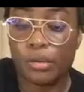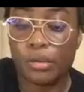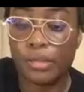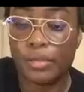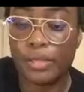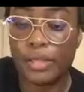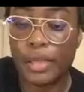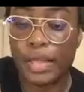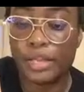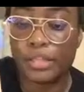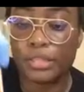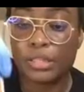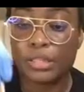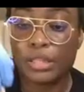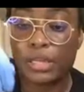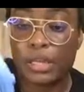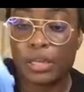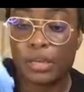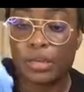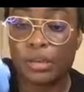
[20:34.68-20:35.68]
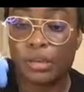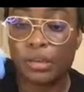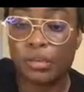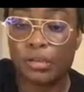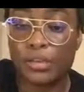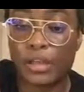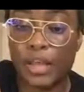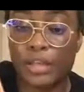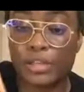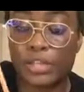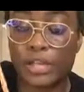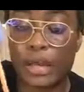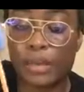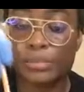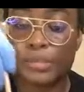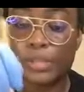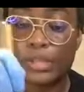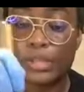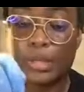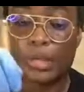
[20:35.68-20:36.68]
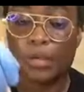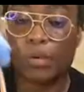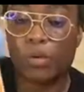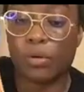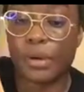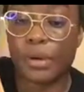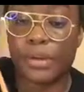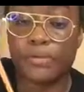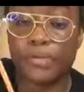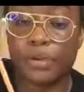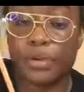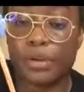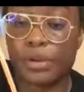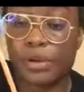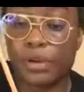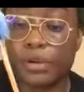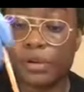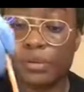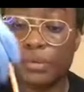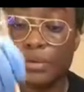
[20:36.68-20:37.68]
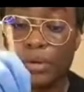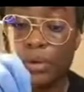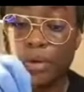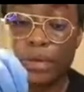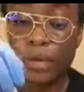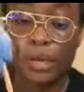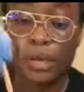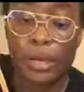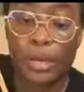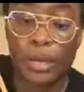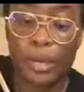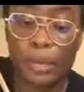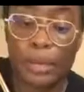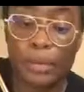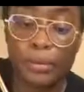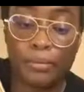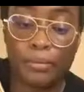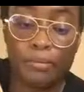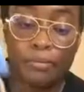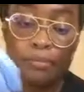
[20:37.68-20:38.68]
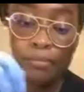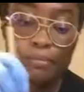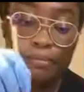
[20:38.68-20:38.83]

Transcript: that stick or that chopstick or even your um,